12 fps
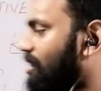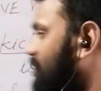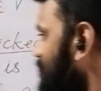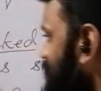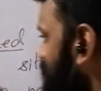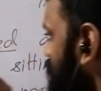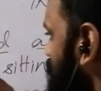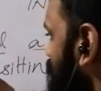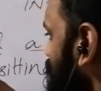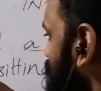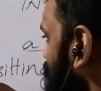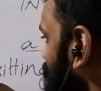is
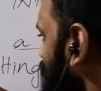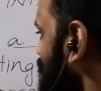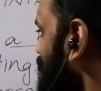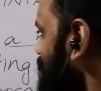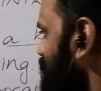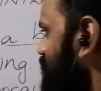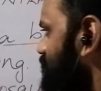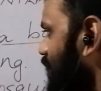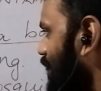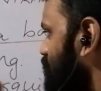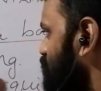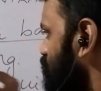sitting, is this
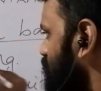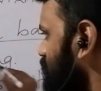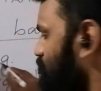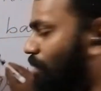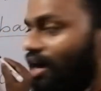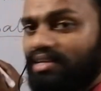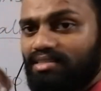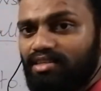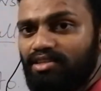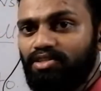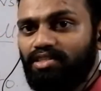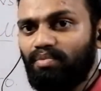action passing
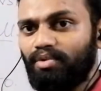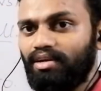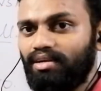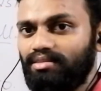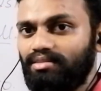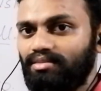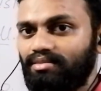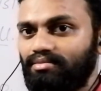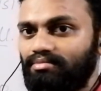to someone else?